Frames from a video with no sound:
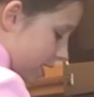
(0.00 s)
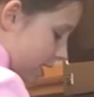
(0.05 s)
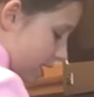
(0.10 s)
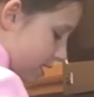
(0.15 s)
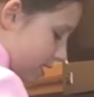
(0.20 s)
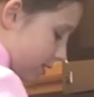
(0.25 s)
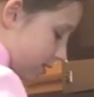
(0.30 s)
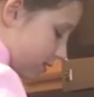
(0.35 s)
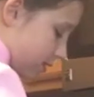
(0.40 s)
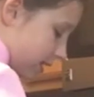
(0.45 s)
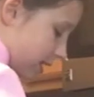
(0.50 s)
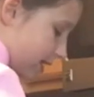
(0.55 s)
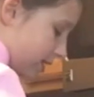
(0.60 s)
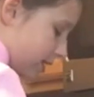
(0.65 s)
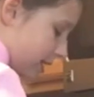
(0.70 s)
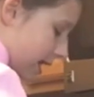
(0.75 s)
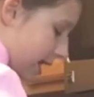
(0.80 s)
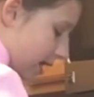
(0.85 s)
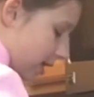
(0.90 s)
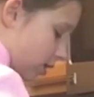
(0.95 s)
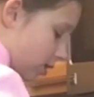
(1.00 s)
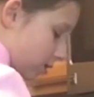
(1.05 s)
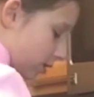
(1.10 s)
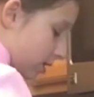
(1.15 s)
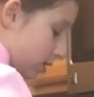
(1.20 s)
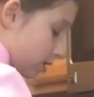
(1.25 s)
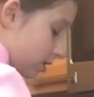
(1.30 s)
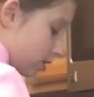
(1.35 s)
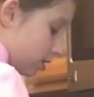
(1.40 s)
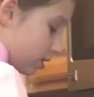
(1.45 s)
is laid
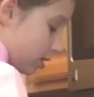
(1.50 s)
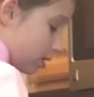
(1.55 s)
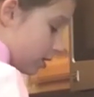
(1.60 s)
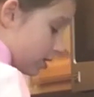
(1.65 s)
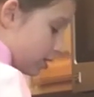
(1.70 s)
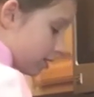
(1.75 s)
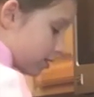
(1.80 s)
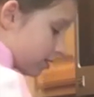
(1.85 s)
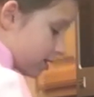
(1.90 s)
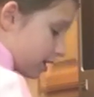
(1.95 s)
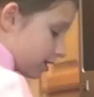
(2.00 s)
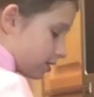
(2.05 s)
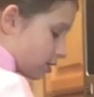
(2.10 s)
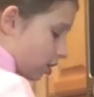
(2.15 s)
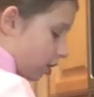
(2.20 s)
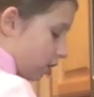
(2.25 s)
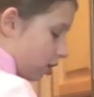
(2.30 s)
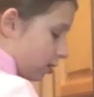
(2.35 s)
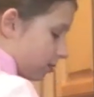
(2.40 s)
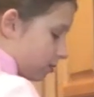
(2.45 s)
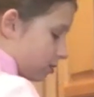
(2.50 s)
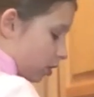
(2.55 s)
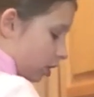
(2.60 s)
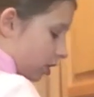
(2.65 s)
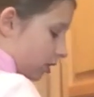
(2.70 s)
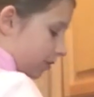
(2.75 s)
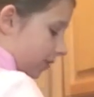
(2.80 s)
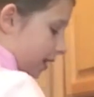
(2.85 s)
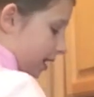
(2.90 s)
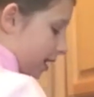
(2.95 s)
down so it's all
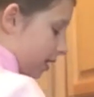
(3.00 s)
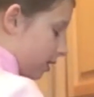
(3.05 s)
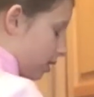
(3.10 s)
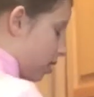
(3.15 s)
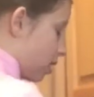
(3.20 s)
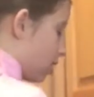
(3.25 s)
absorbing